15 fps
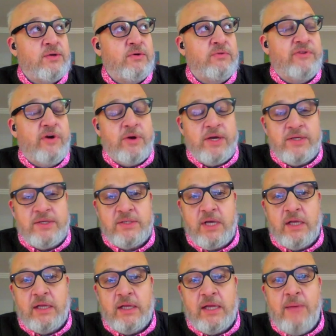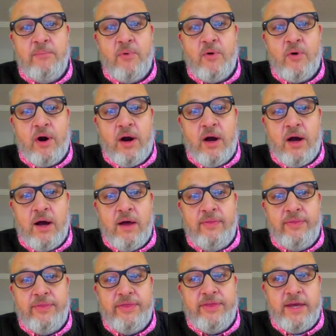to focus a lot more
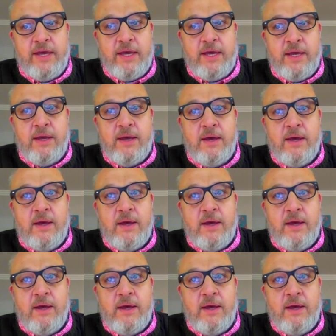on the